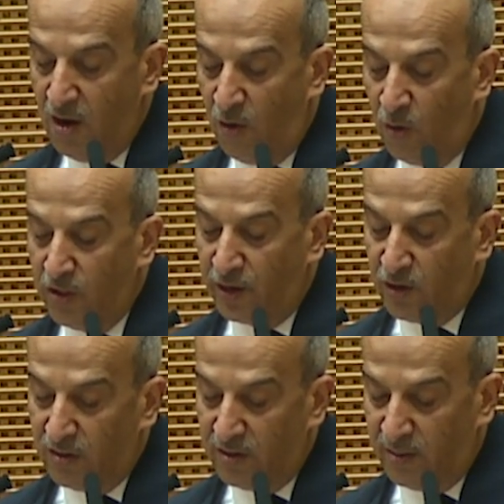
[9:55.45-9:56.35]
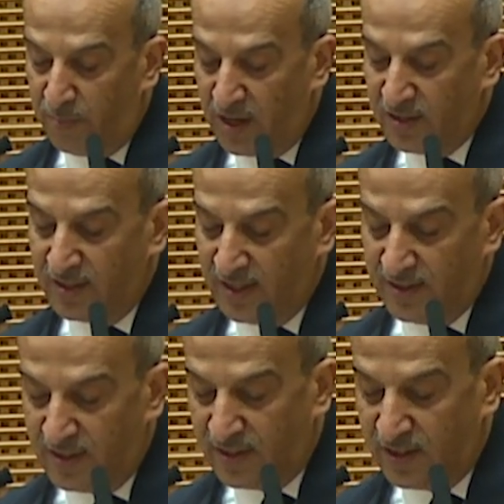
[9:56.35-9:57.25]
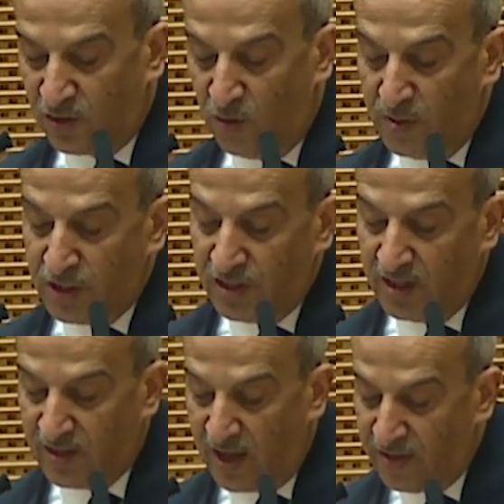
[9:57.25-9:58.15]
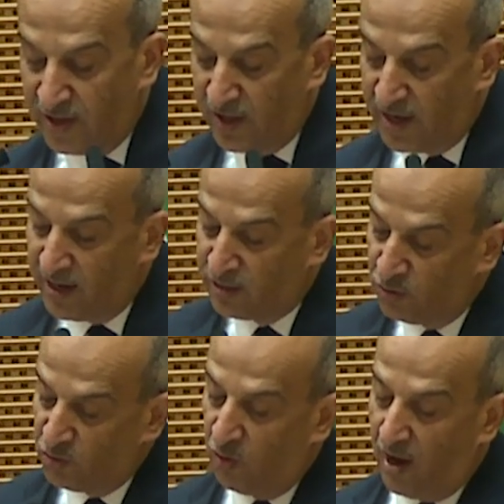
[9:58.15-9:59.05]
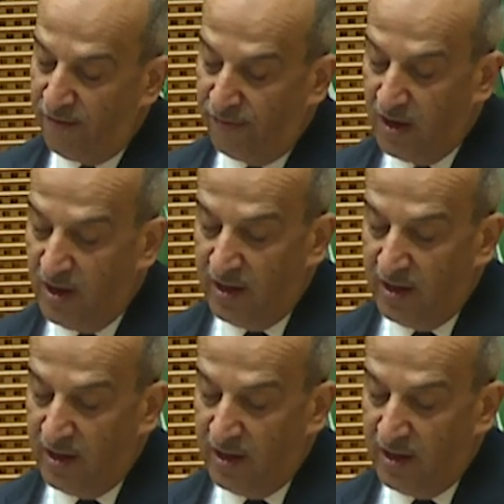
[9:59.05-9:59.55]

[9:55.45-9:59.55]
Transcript: All the brothers and sisters commissioners and their directors who have